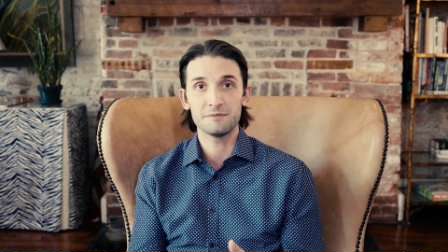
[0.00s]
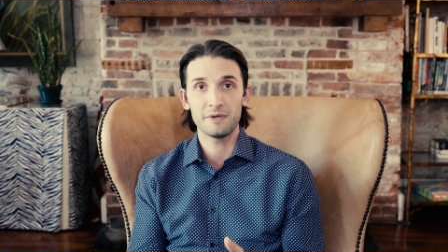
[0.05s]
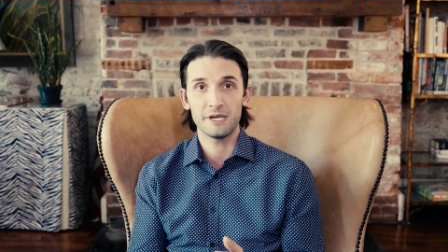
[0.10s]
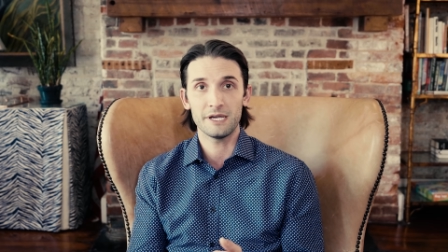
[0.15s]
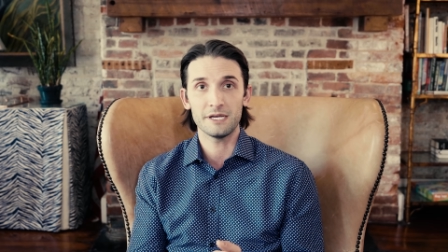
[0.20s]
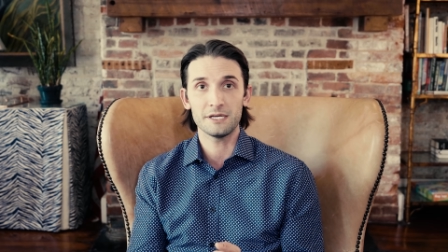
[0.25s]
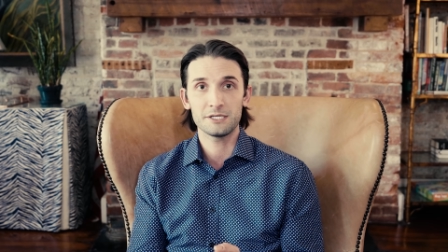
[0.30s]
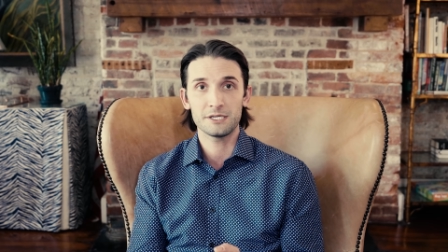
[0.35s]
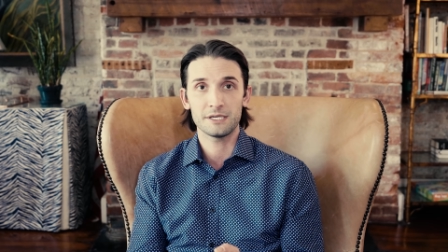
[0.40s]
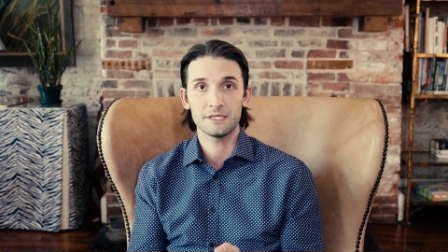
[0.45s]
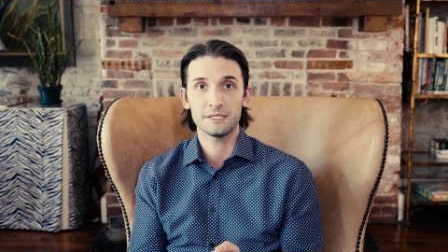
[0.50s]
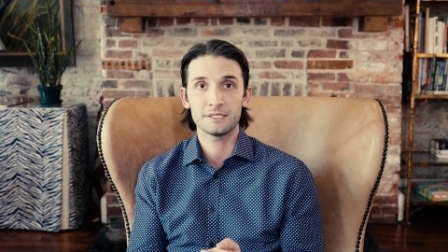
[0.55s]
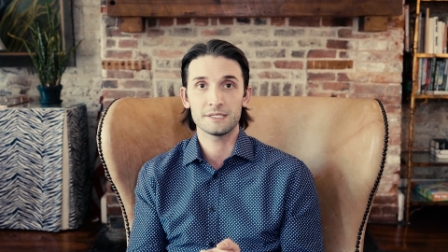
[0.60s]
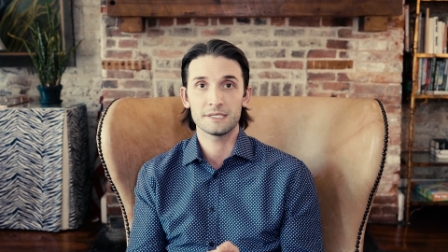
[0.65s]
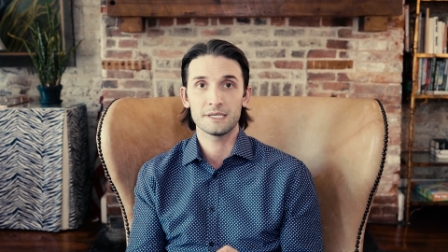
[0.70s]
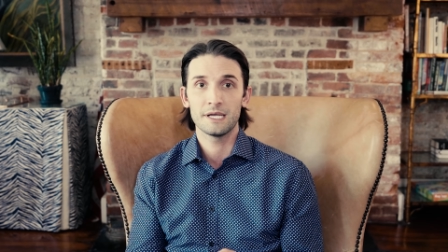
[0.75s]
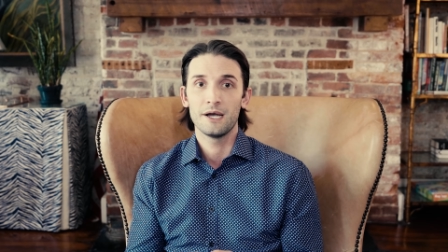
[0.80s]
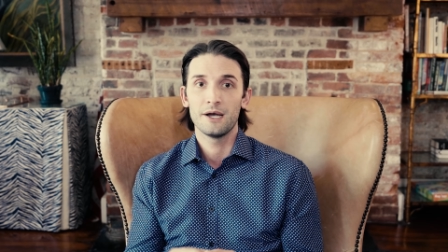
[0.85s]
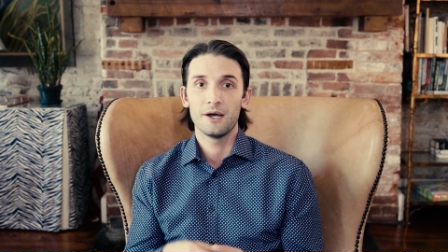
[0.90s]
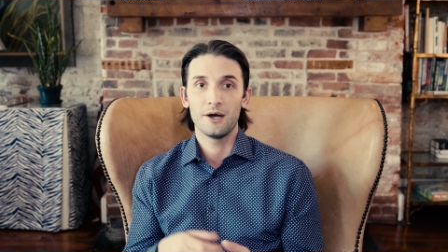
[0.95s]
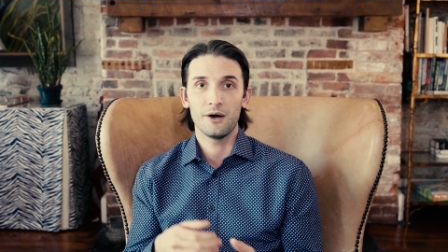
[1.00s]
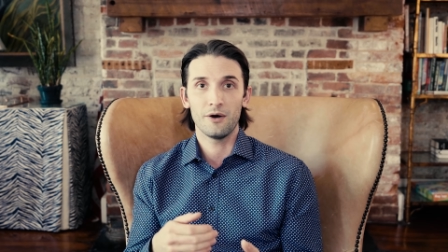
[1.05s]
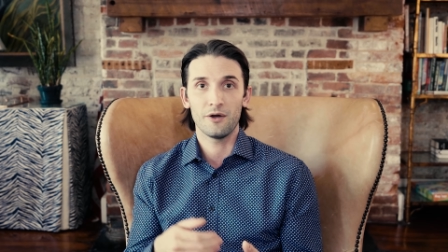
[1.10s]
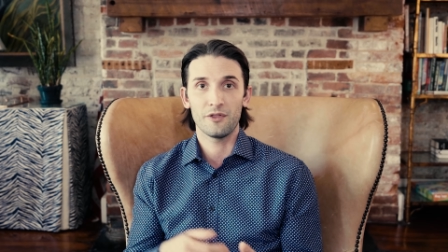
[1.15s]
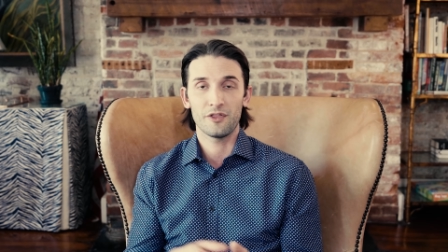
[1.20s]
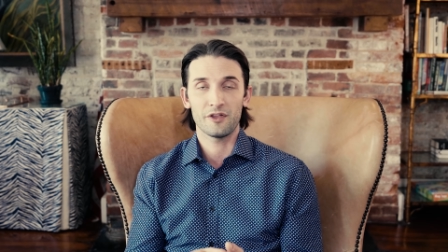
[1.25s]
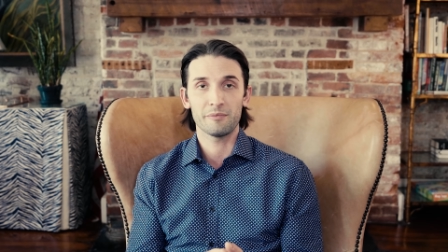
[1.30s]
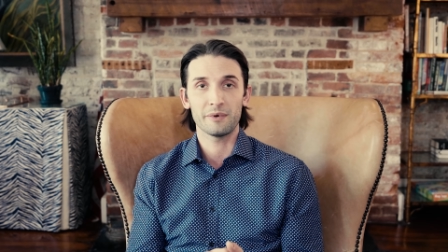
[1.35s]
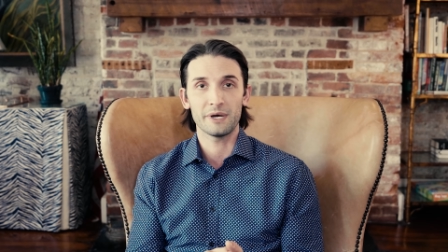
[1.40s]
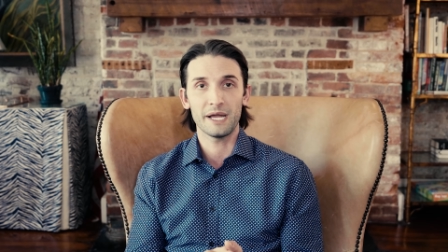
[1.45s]
patients
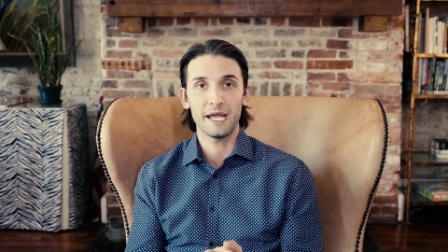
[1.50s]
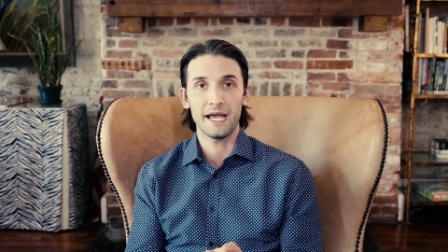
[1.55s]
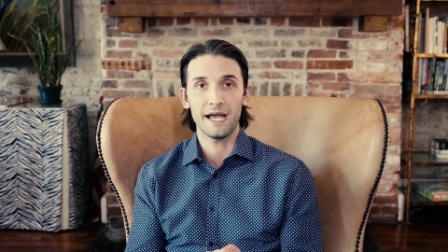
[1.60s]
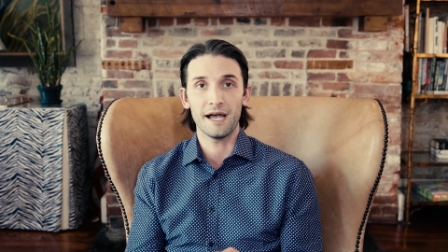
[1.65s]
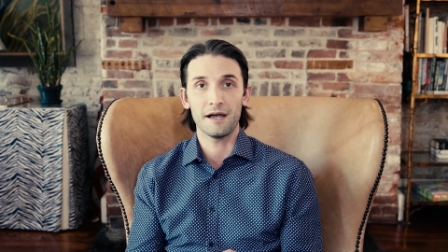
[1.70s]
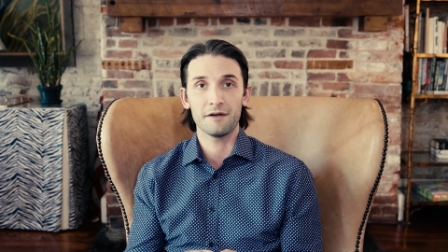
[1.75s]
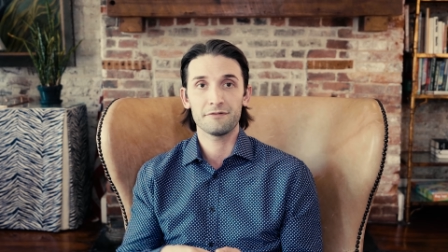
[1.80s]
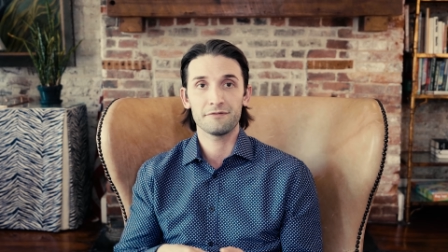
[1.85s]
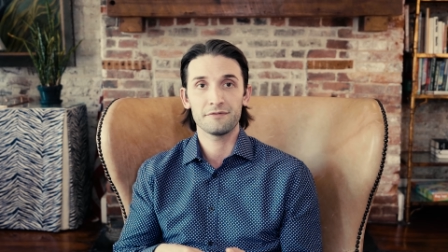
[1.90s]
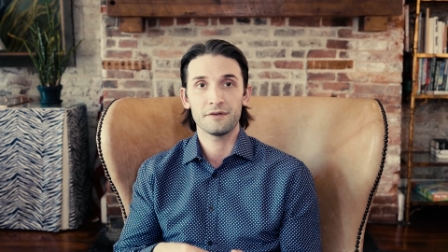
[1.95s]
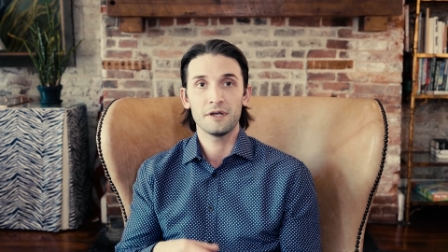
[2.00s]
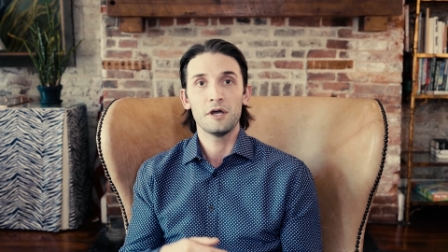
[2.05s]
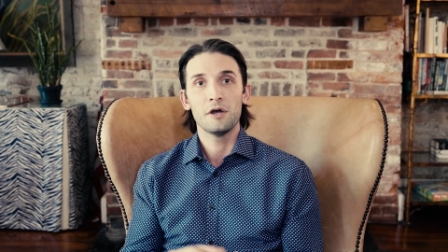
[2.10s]
on their behalf